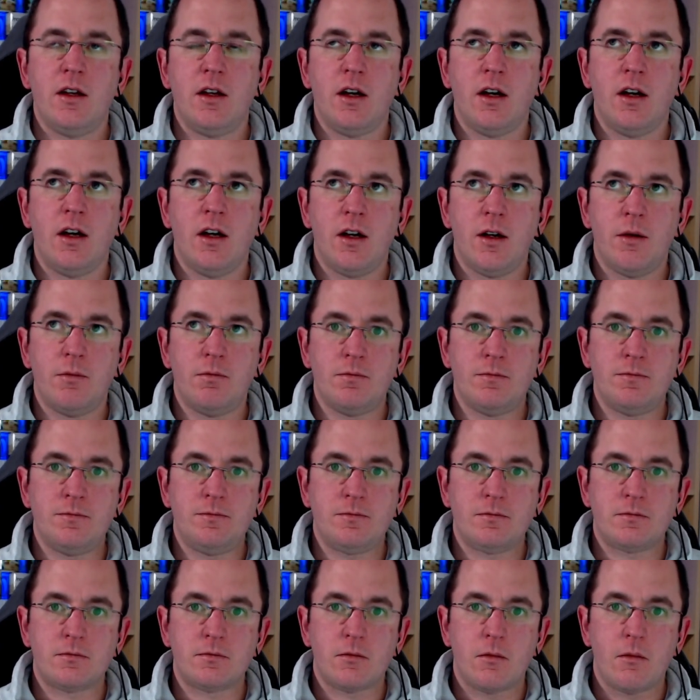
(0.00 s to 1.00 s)

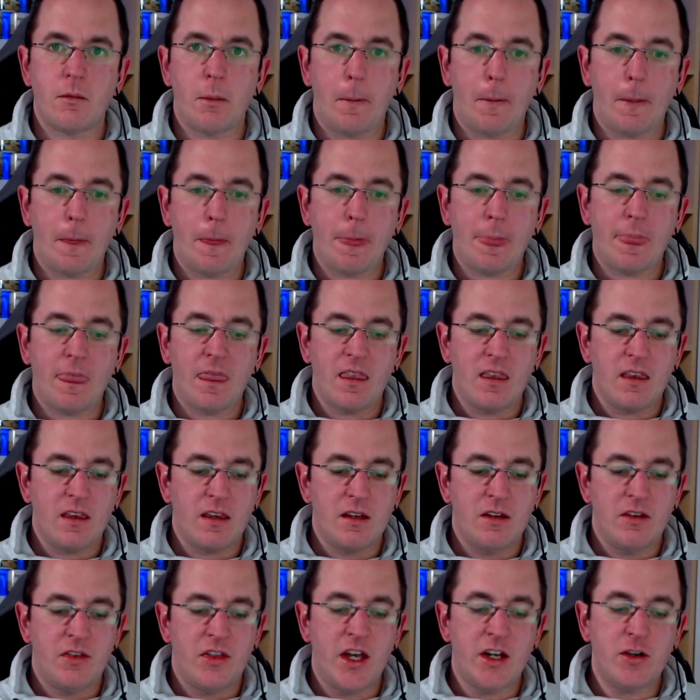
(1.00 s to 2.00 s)

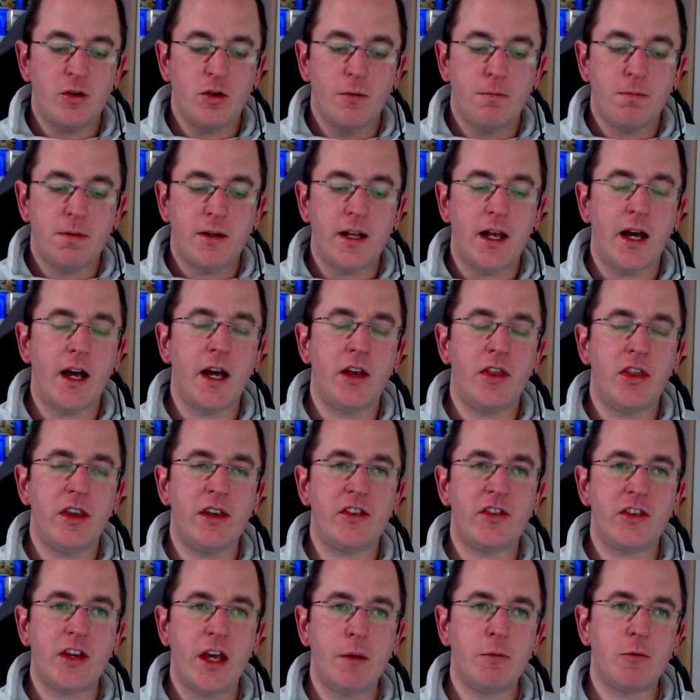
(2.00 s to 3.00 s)
you apply the
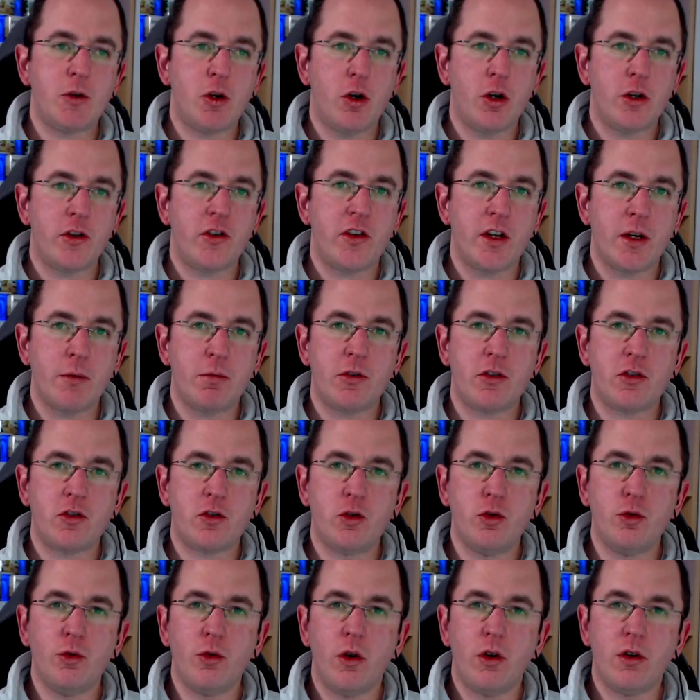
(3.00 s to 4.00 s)
same concepts
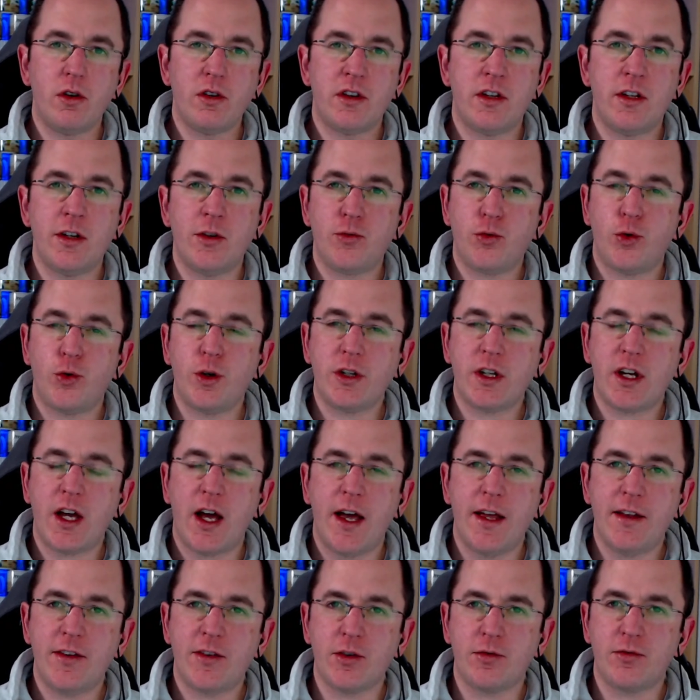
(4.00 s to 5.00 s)
to different
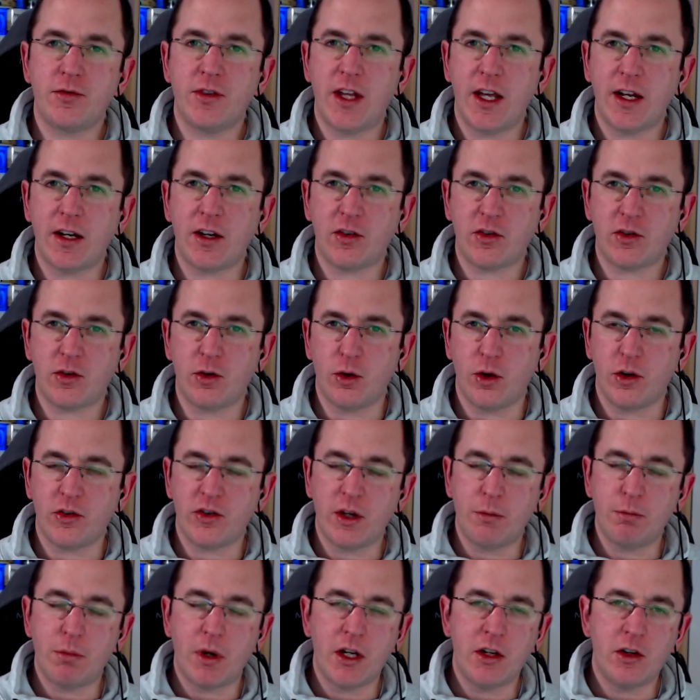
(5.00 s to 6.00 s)
kinds of data
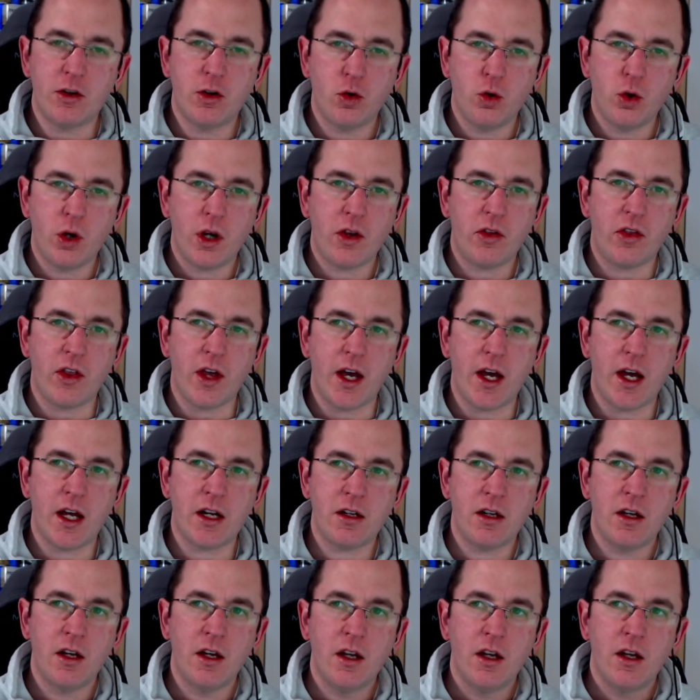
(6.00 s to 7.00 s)
stores. And by doing
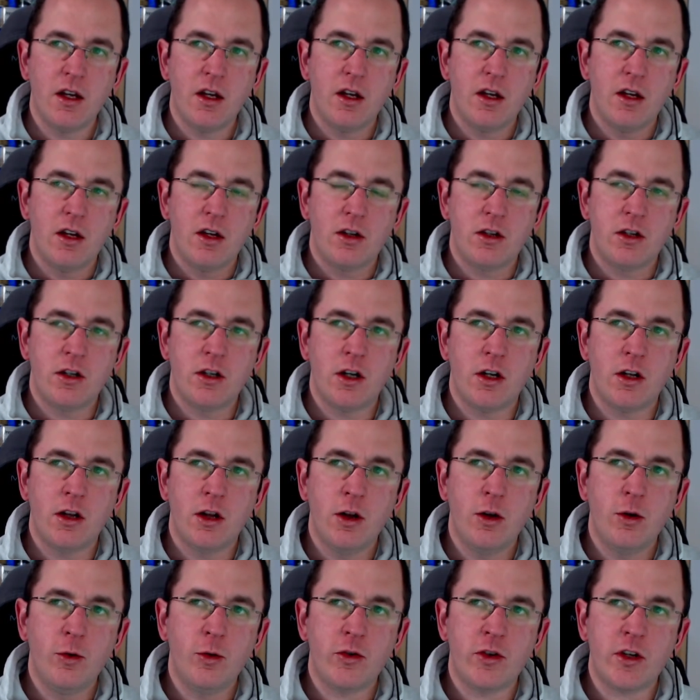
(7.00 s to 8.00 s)
that, you're
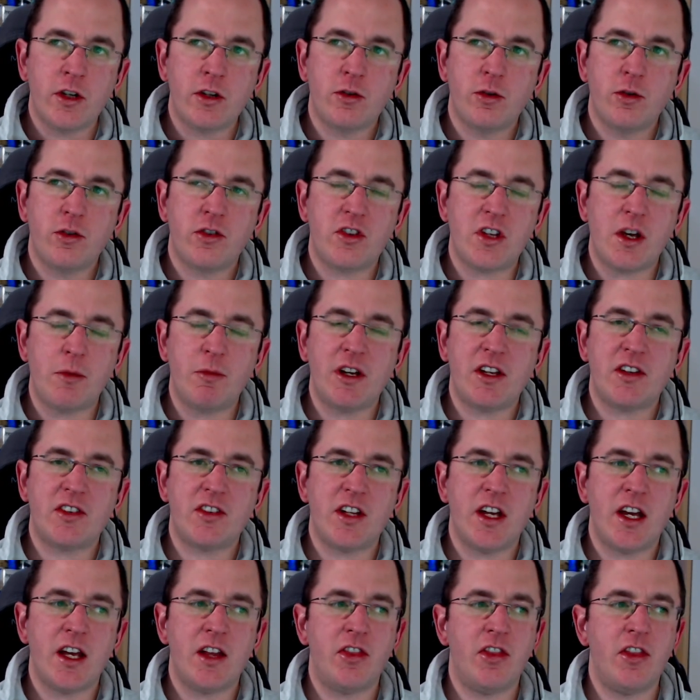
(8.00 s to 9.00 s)
losing to some
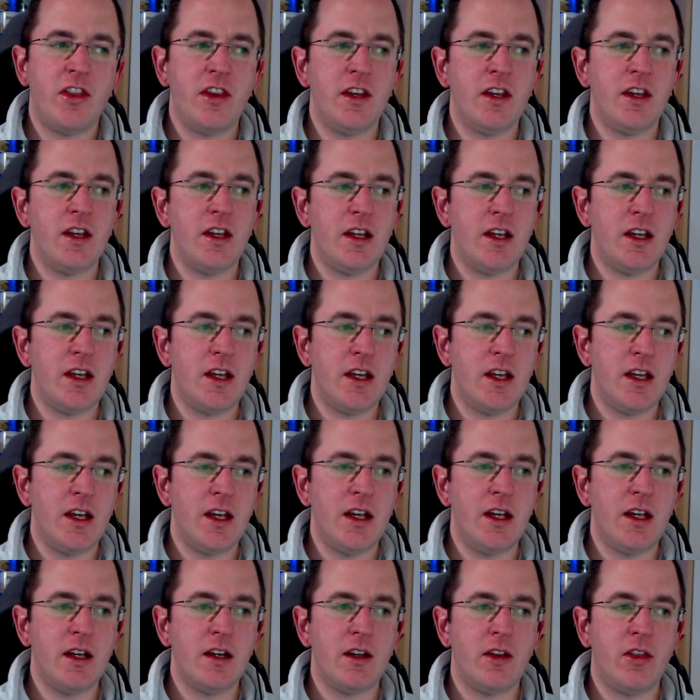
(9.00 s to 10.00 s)
extent
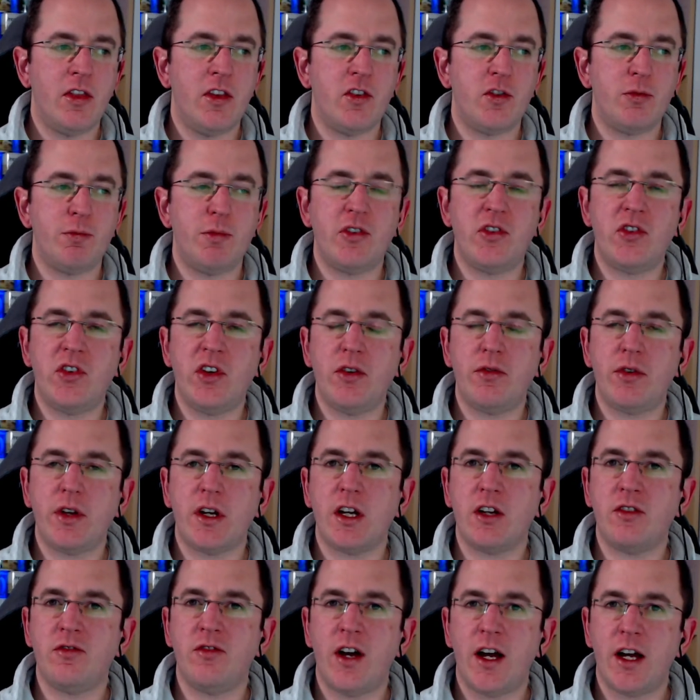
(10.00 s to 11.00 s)
the
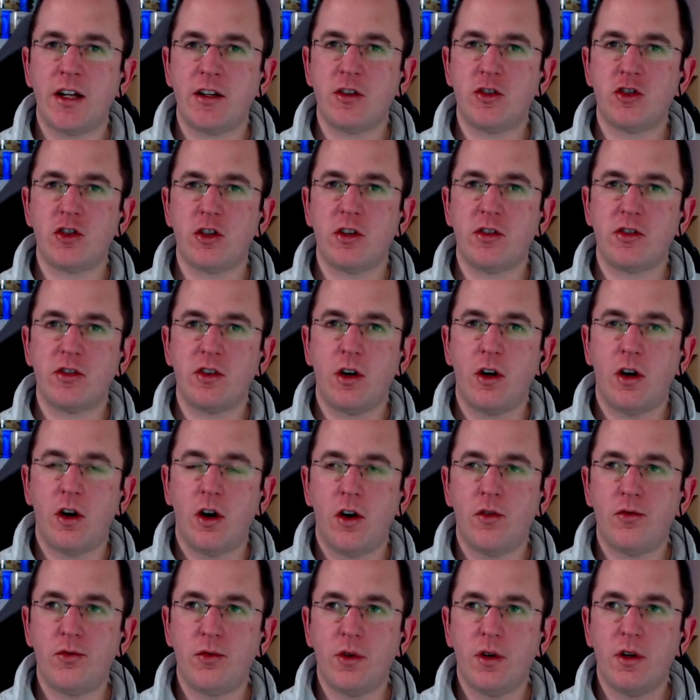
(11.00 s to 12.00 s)
specific advantages
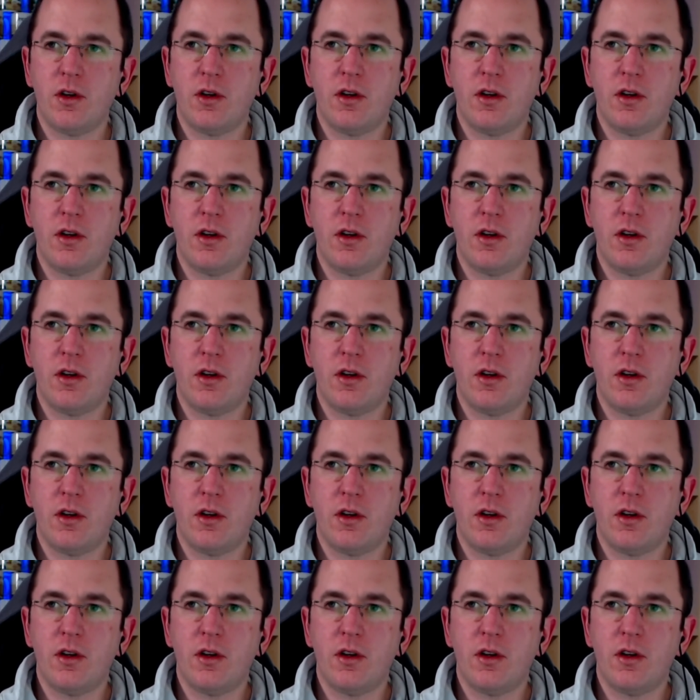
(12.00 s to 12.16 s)
of